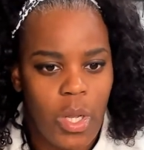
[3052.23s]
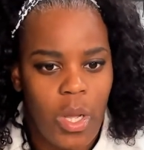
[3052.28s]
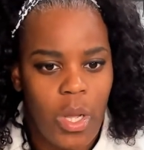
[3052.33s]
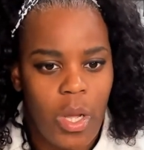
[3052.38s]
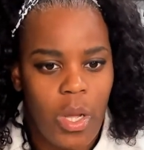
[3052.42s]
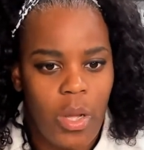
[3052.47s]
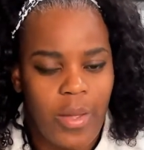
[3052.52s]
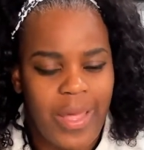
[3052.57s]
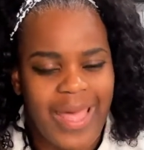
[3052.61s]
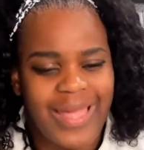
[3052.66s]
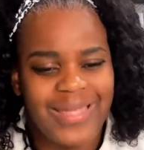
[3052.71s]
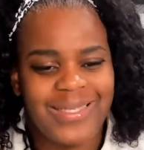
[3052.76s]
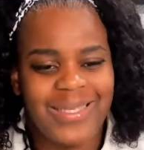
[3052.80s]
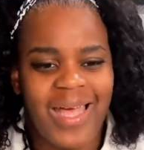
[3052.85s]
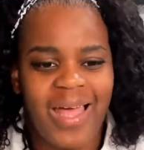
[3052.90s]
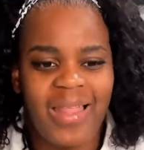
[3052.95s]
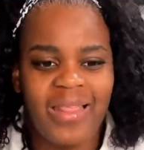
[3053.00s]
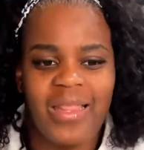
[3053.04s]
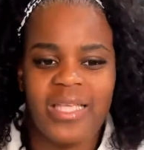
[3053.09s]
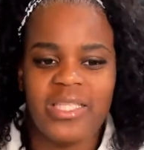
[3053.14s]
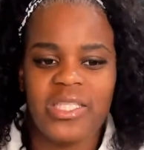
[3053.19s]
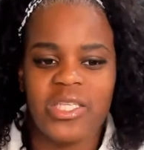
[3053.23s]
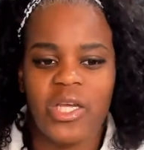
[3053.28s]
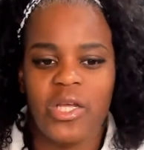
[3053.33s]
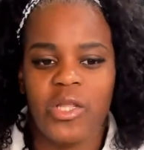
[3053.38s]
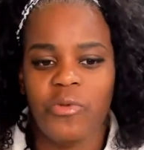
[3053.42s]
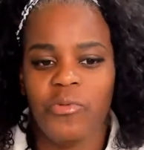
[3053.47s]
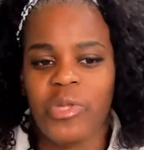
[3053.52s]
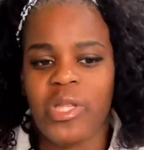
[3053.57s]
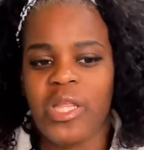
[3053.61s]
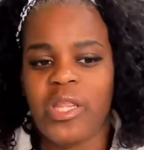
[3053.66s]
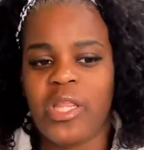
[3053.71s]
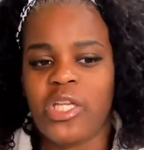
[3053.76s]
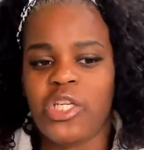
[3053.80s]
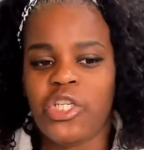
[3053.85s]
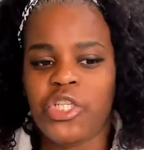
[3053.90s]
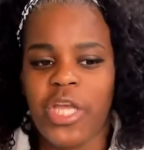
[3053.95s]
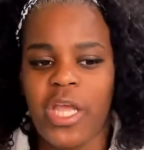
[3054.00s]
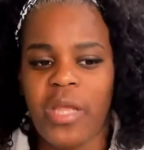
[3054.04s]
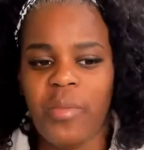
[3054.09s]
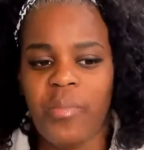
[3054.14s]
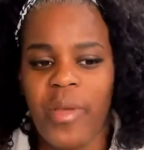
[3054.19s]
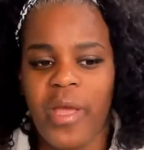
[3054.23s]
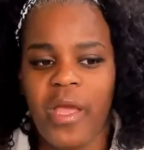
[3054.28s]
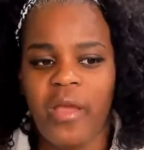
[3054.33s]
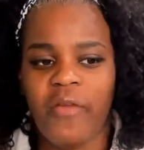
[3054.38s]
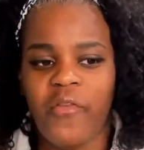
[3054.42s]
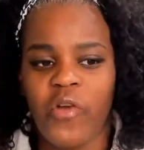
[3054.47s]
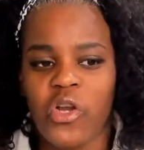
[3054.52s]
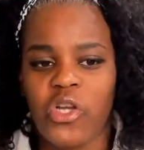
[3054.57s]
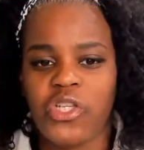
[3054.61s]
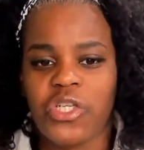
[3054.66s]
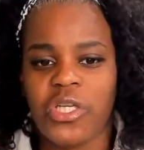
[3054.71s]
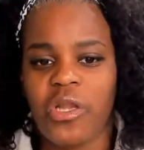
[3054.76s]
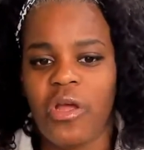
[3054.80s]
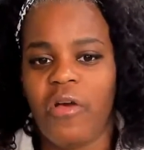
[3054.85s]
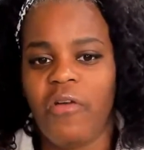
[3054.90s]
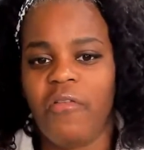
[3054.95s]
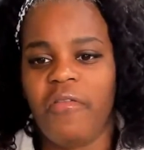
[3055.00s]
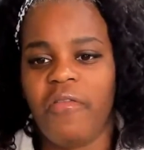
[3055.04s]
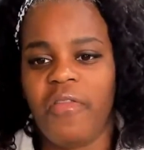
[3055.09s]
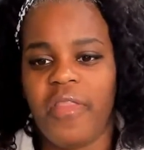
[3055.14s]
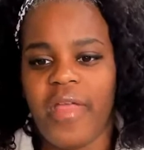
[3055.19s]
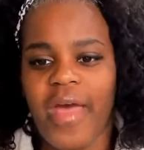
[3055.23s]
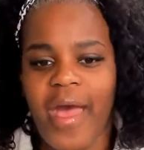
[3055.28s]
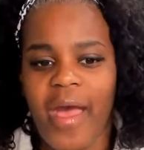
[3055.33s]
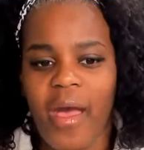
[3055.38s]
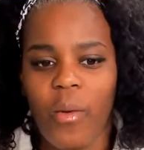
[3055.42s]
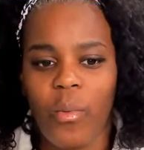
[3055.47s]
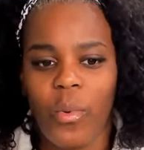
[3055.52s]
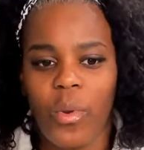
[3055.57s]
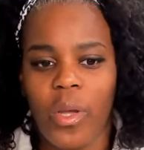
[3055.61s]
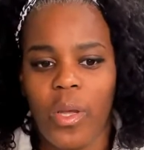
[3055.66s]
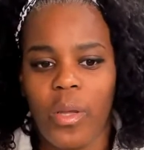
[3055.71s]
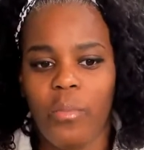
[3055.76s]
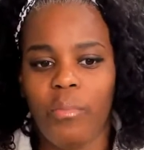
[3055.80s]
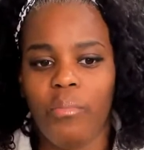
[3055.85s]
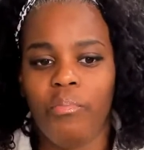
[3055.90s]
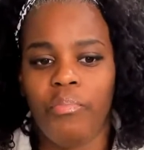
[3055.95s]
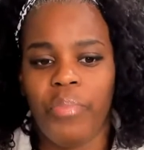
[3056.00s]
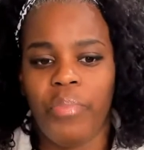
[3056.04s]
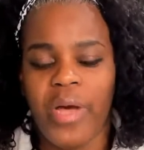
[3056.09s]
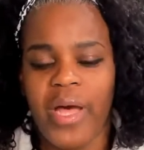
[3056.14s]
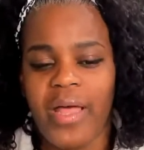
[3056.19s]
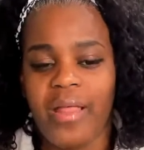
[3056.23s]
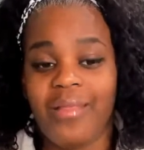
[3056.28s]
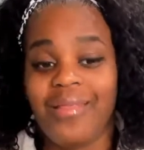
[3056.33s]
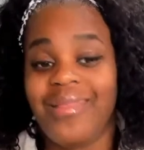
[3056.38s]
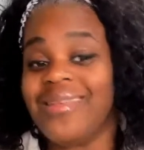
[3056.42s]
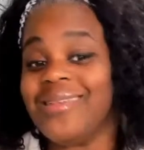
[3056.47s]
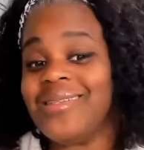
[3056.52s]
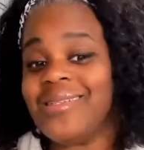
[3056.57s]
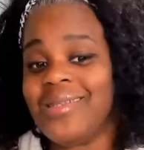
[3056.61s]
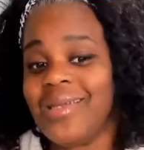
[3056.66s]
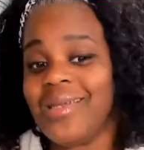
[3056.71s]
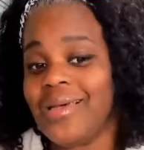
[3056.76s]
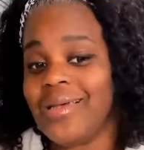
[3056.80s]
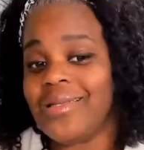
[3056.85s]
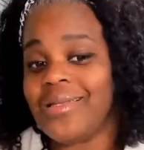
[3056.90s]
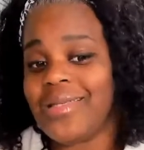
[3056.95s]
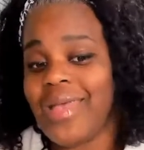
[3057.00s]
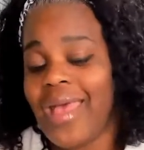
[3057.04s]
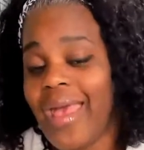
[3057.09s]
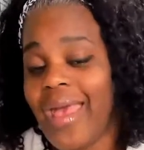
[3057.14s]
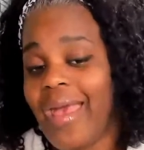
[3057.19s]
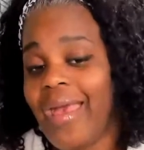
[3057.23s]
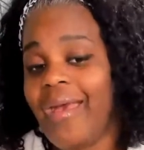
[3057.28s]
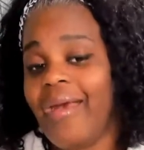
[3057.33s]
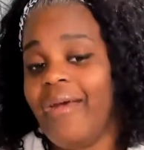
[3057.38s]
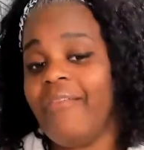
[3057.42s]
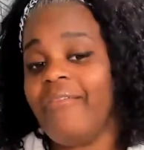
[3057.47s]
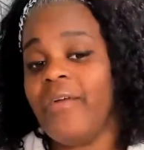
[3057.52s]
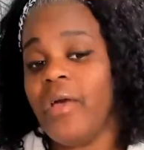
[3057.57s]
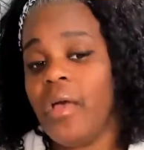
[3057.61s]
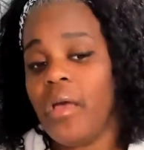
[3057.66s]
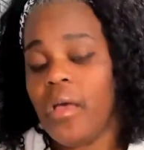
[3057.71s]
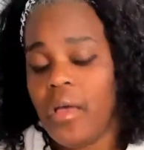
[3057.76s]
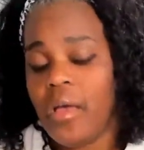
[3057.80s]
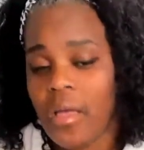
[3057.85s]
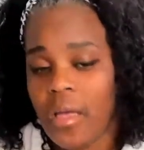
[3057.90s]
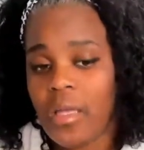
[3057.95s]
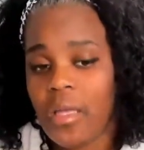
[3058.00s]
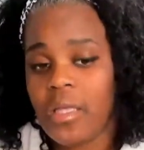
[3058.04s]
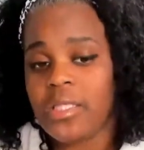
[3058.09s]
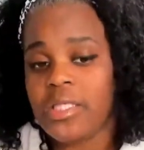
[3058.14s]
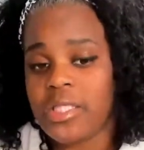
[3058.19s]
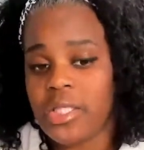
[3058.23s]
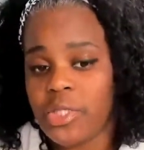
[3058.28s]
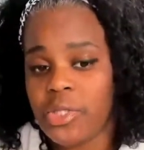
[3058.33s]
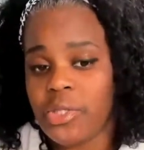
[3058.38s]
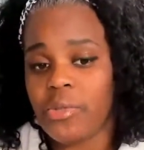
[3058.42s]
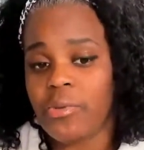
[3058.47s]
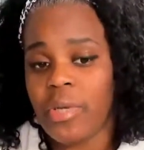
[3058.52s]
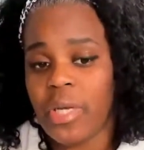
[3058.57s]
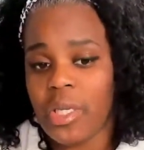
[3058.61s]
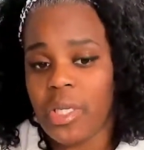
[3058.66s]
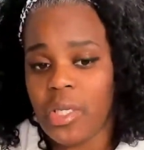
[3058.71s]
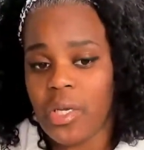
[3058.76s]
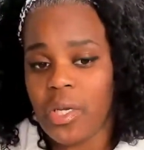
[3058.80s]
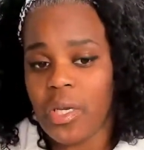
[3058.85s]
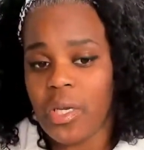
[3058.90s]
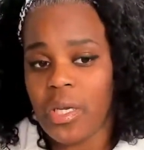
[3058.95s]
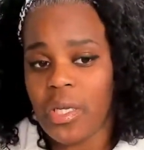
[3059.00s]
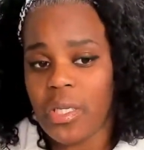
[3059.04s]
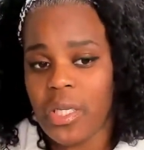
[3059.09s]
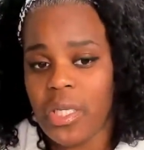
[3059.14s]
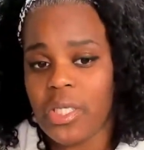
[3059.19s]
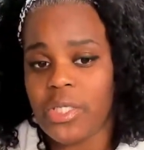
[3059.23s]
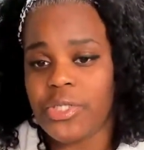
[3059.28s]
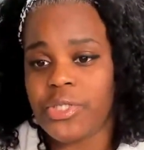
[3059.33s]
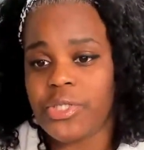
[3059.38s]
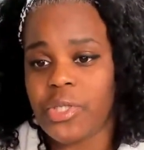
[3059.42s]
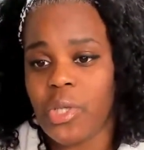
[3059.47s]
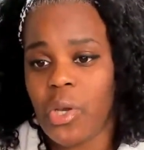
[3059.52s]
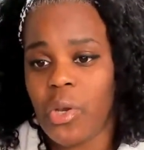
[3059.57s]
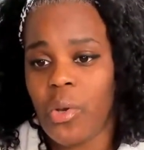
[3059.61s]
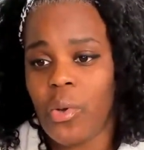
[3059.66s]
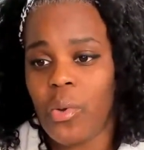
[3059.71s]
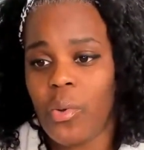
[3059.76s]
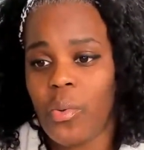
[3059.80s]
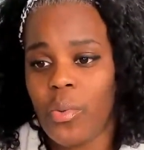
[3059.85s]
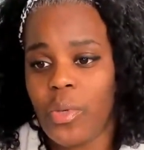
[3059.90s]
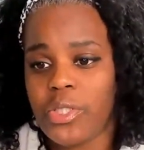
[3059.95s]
Okay, it's not necessarily really the JPEG version of that one, but this does have Cinderella on it. So we're